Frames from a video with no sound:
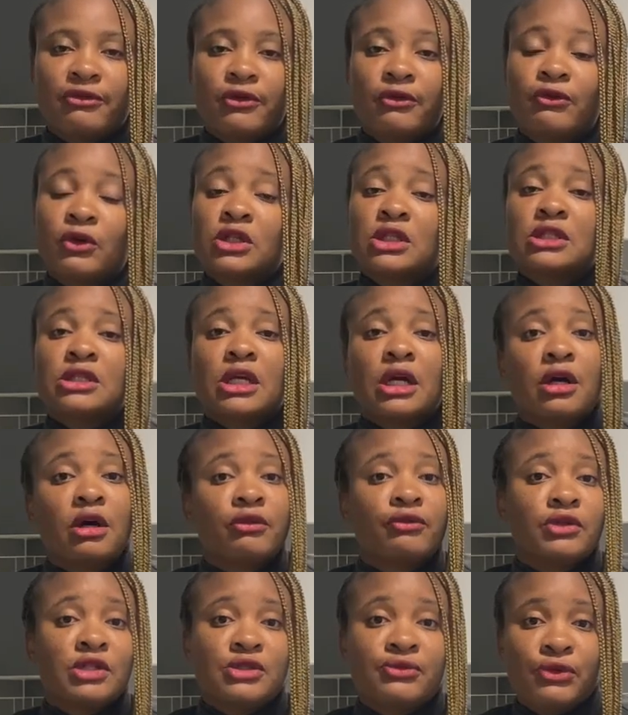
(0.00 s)
For the sake of
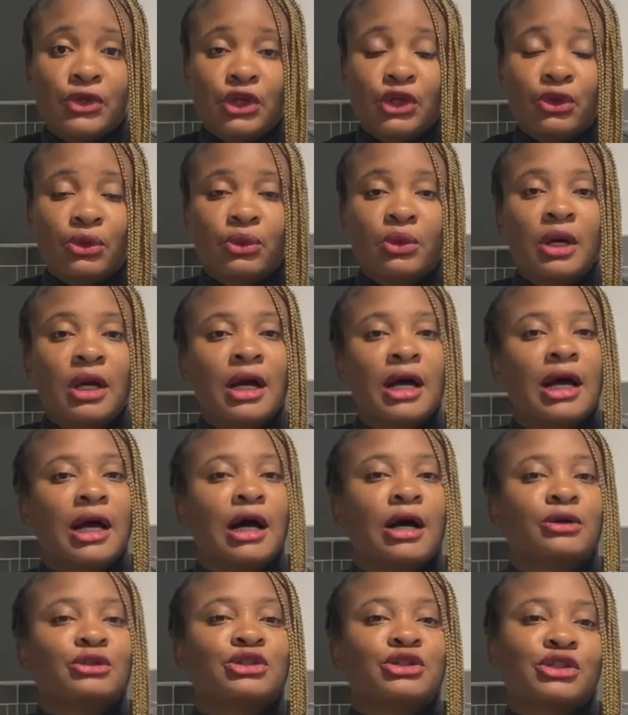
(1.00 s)
this video,
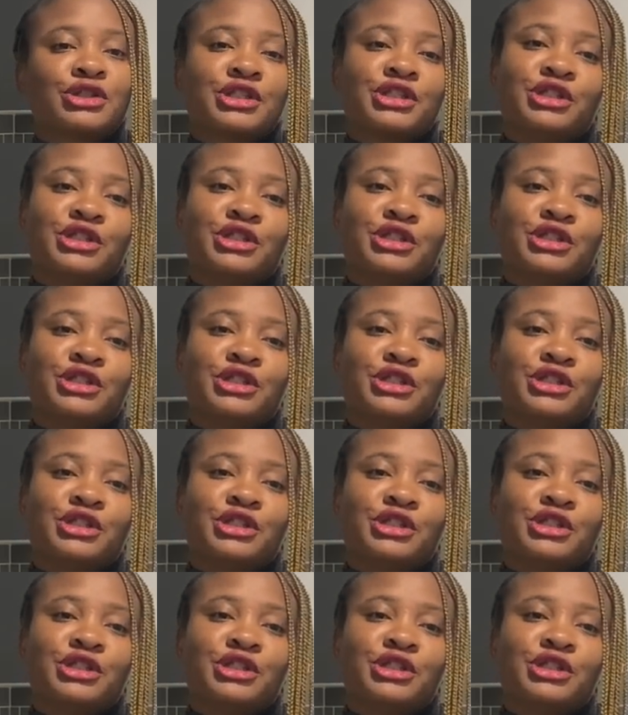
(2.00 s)
I'll shorten